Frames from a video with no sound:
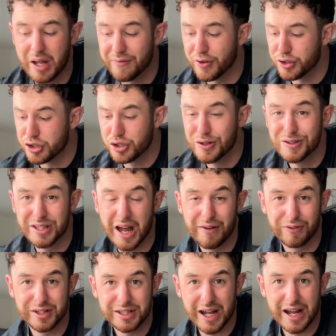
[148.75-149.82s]
If I just used it
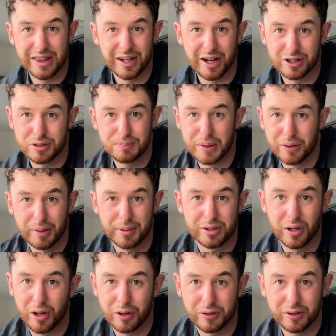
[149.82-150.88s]
every day, then I just build up a
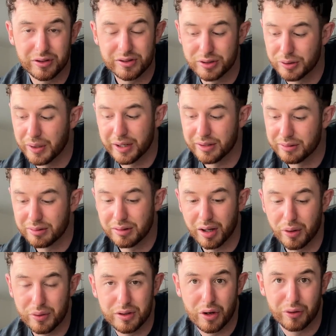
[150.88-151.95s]
tolerance to it and I
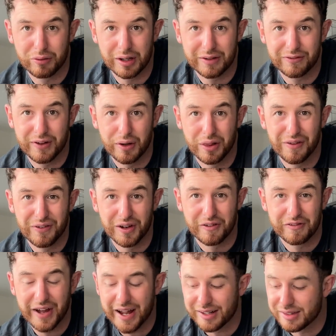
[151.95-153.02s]
would not really feel the full
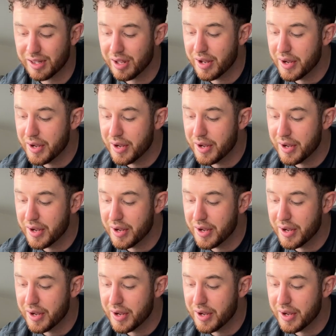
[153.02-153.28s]
effect.